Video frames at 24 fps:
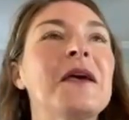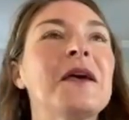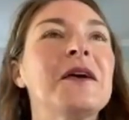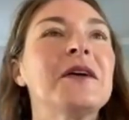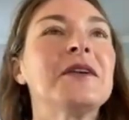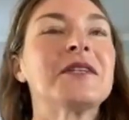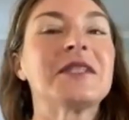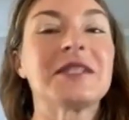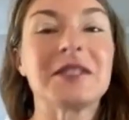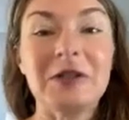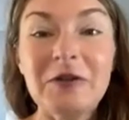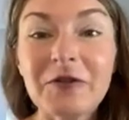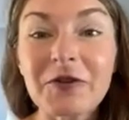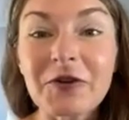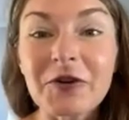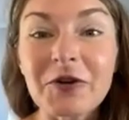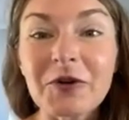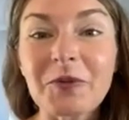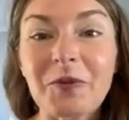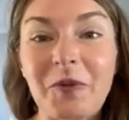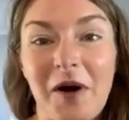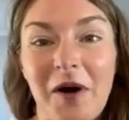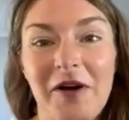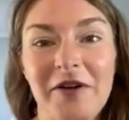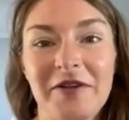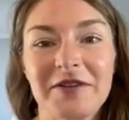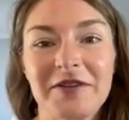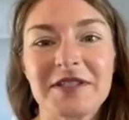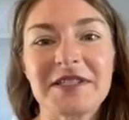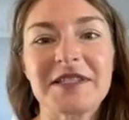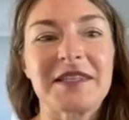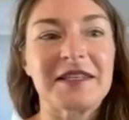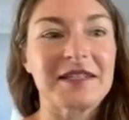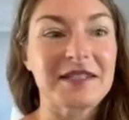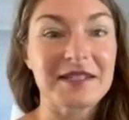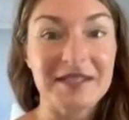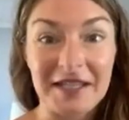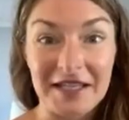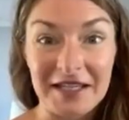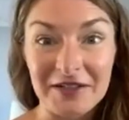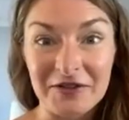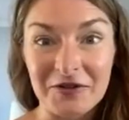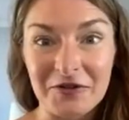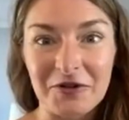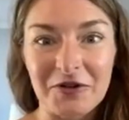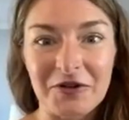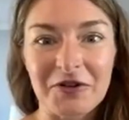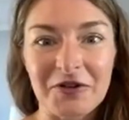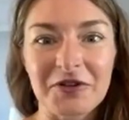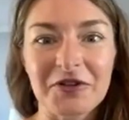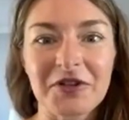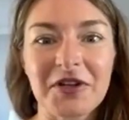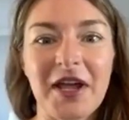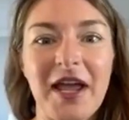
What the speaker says: Silver was the standard,